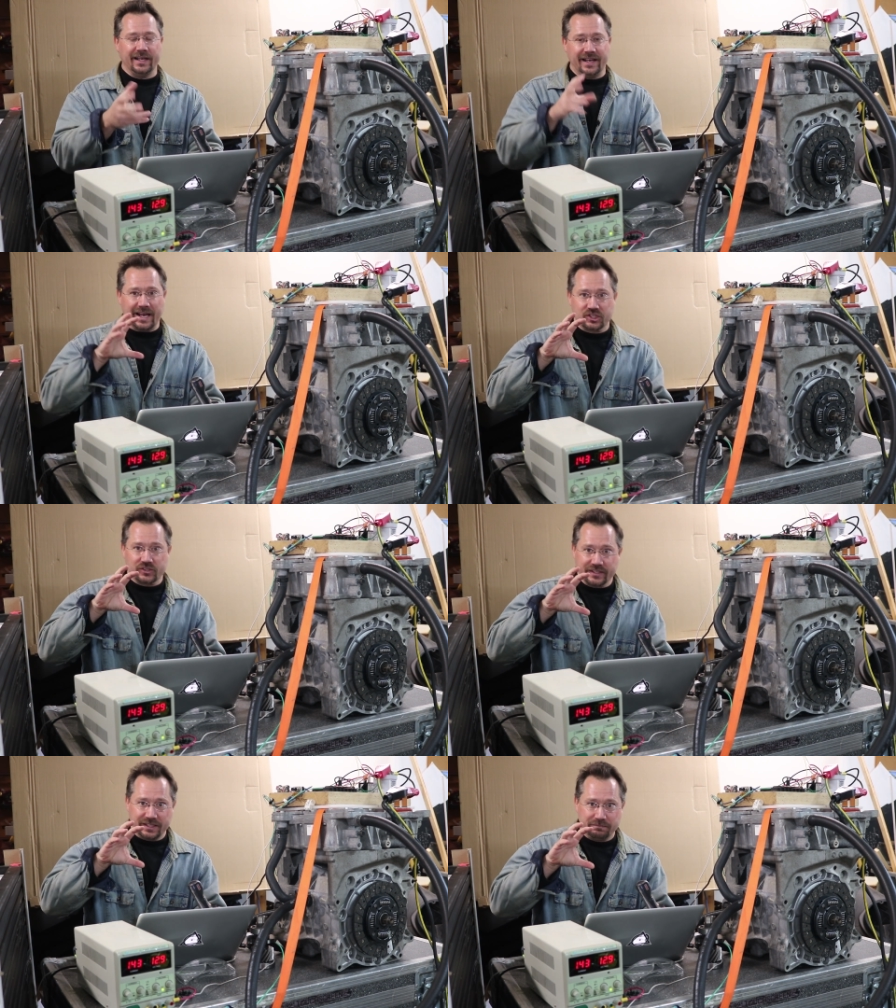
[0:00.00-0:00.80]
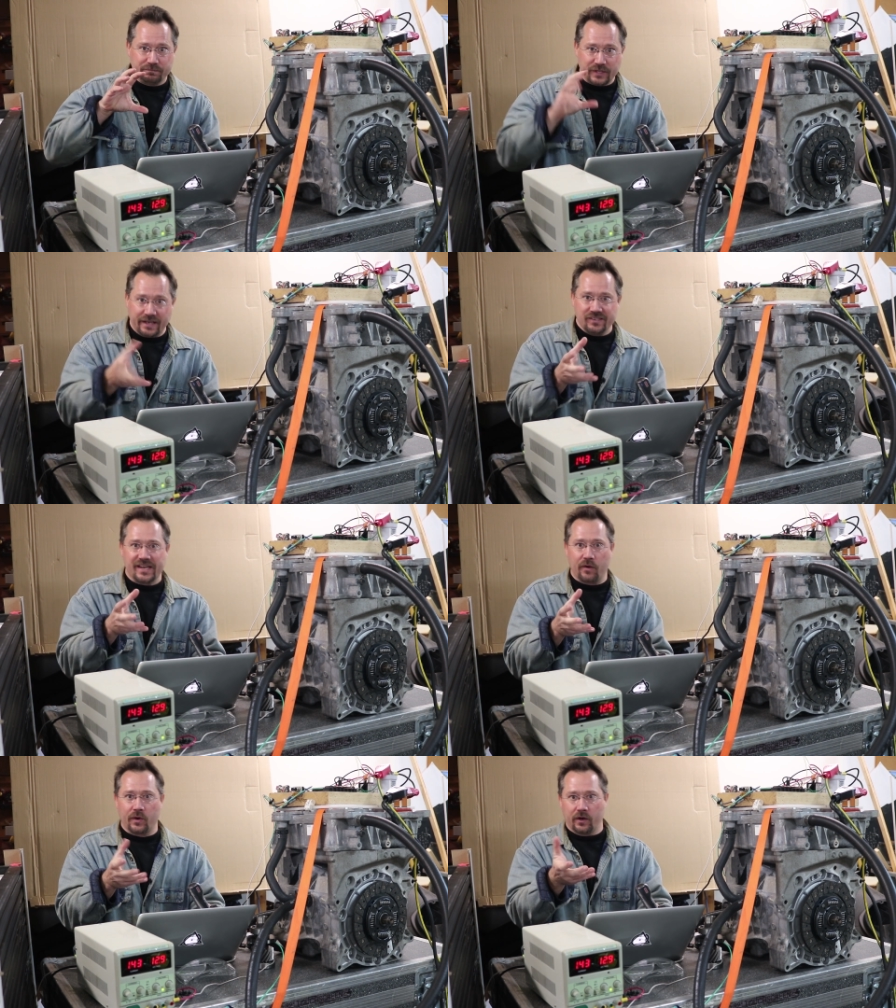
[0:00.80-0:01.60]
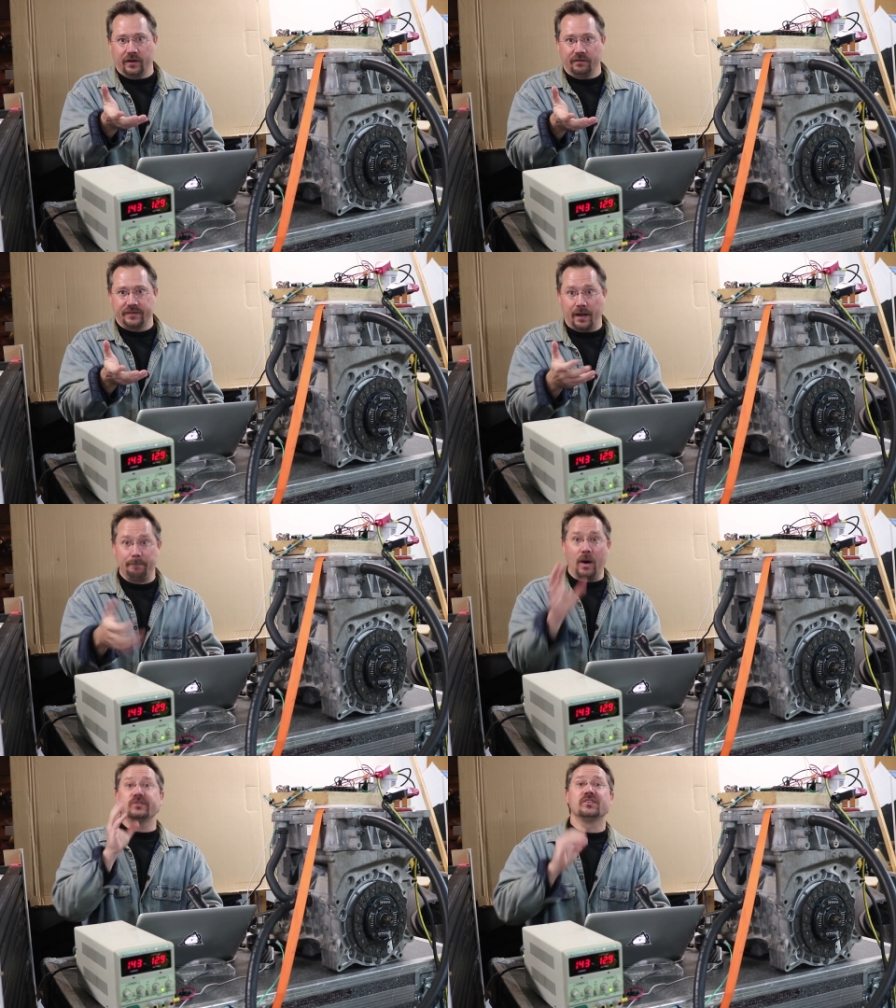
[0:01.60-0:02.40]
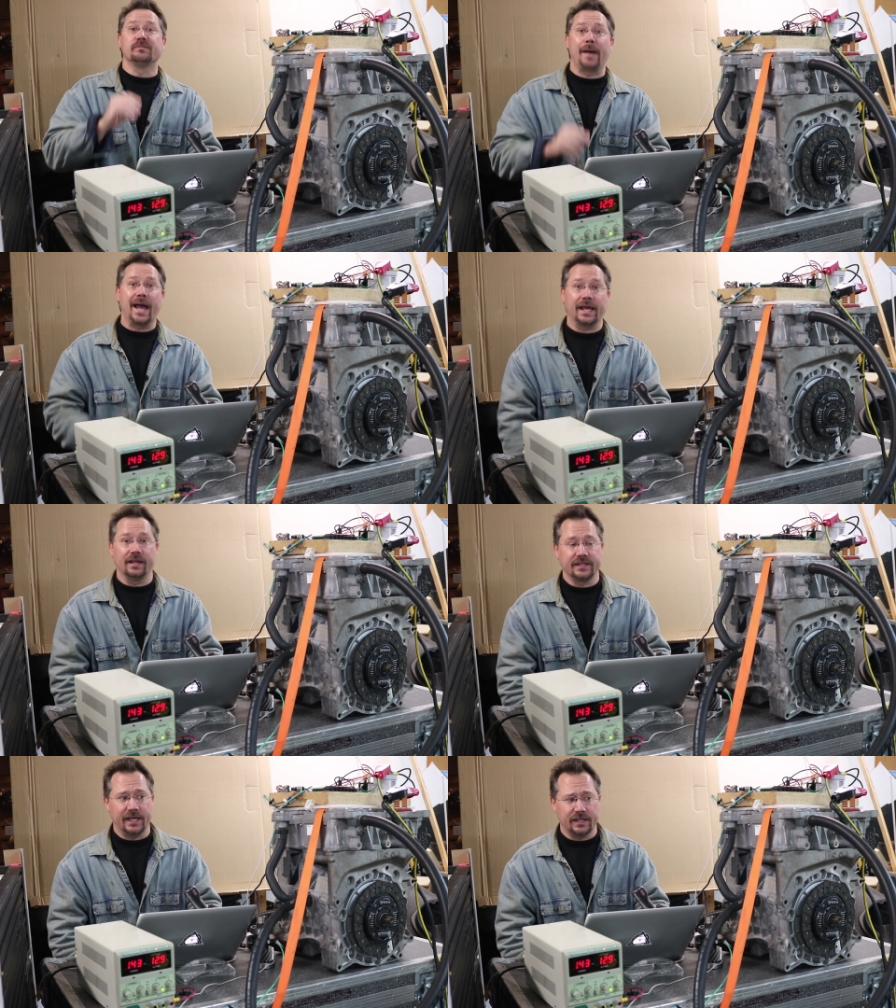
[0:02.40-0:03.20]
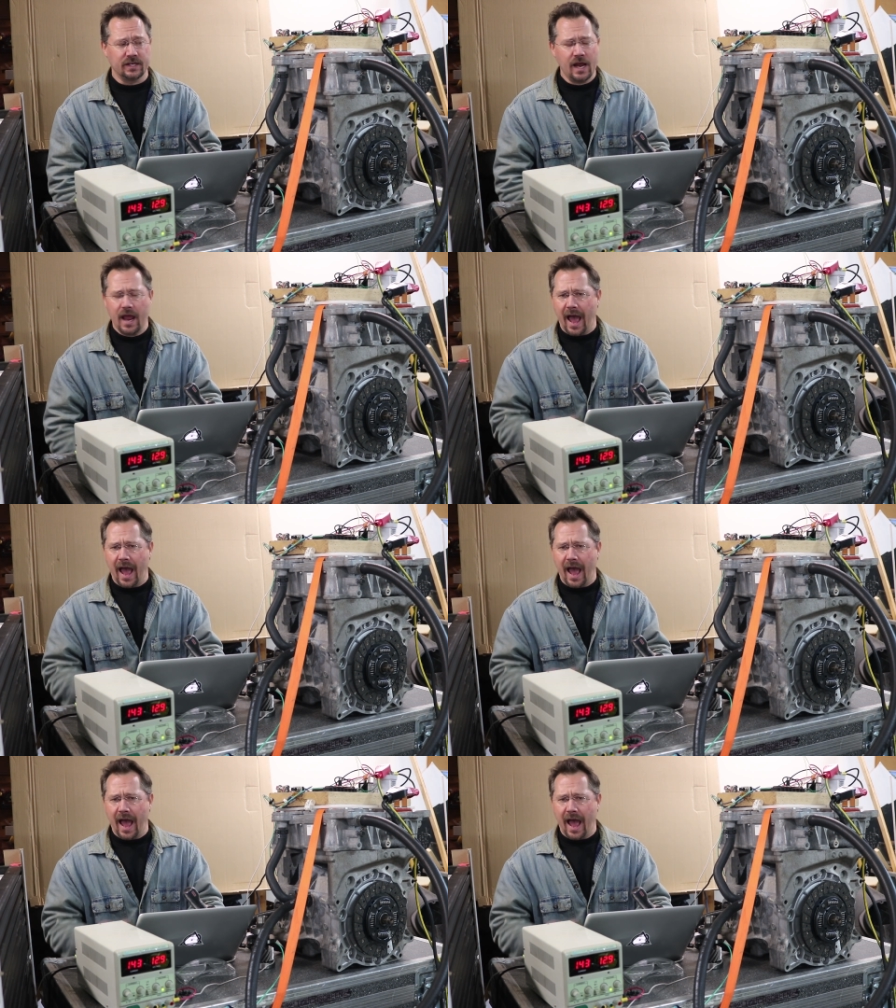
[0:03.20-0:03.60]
it actually tightens down hard enough that it bounces back at the end.